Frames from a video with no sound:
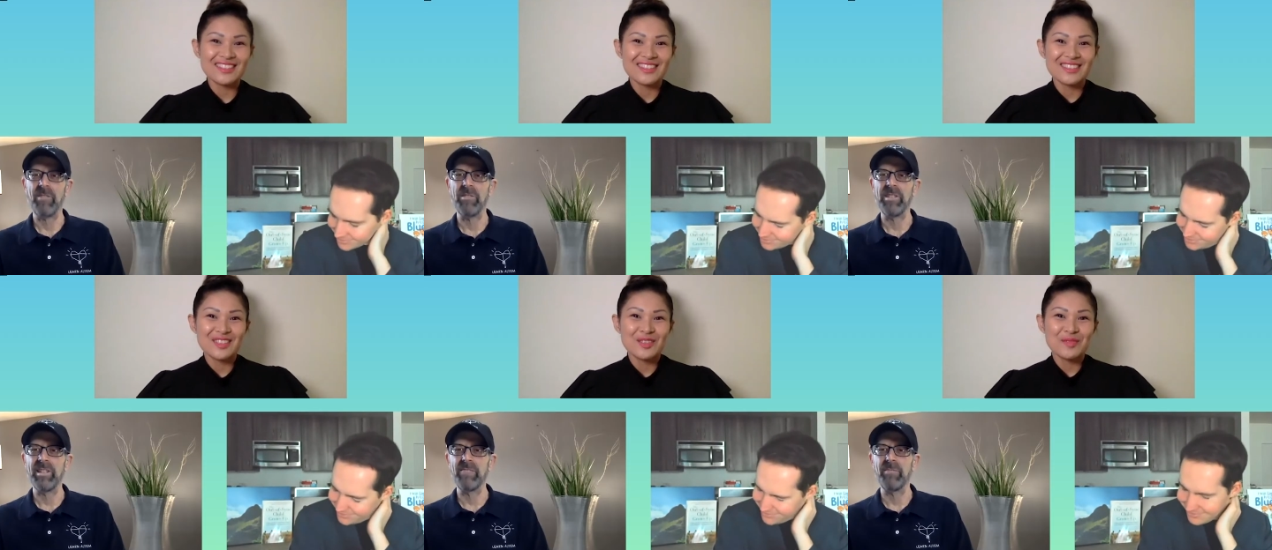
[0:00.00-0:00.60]
Speaker 1: what
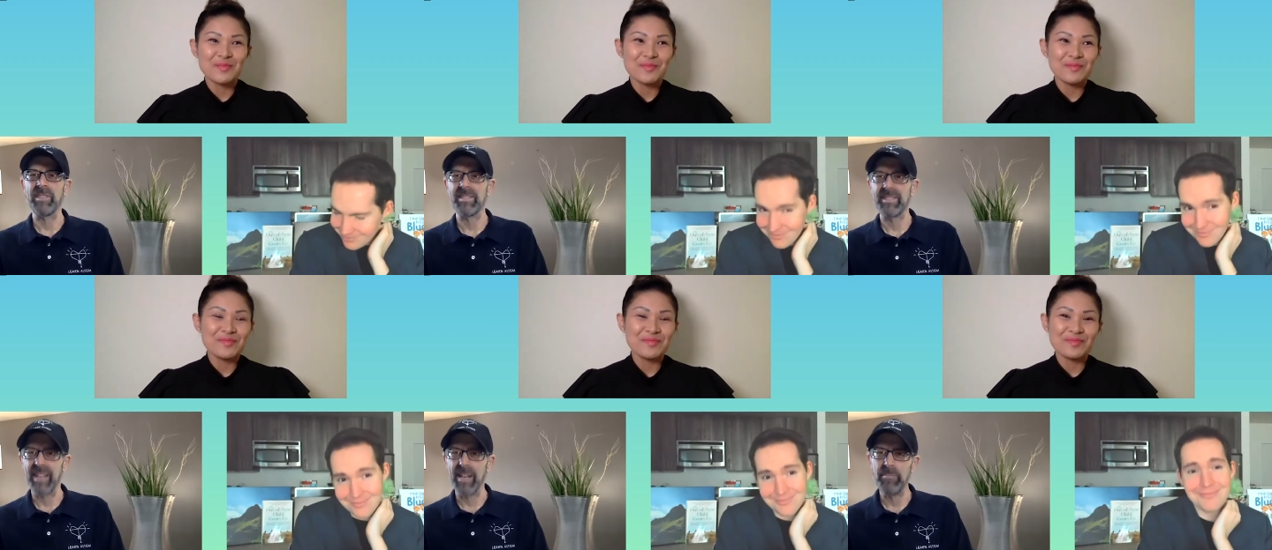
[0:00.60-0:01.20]
we did we
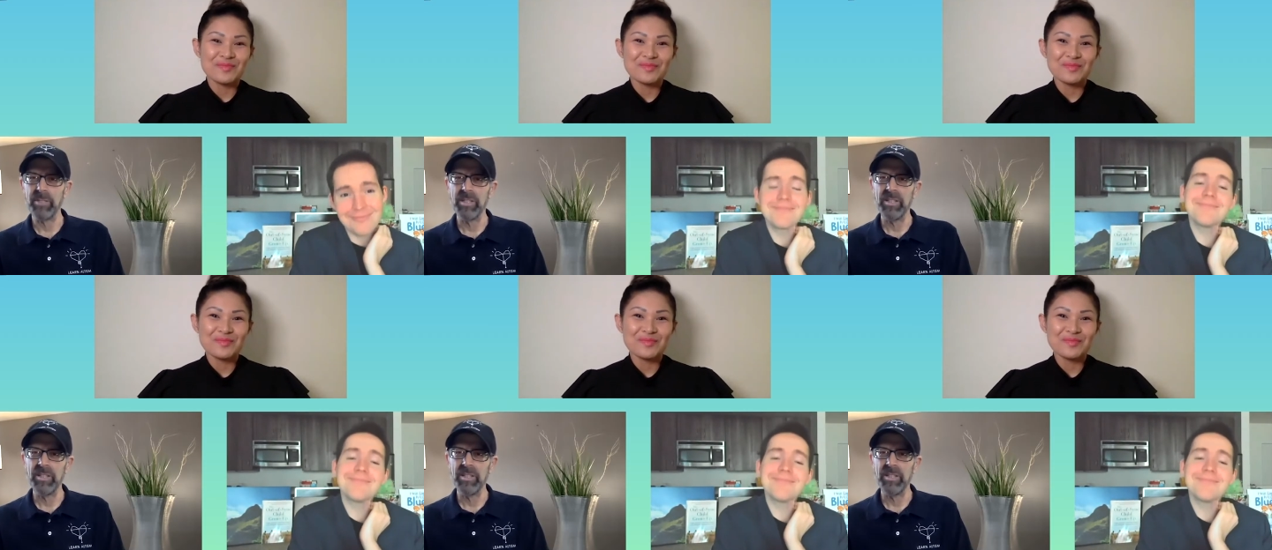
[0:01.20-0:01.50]
slept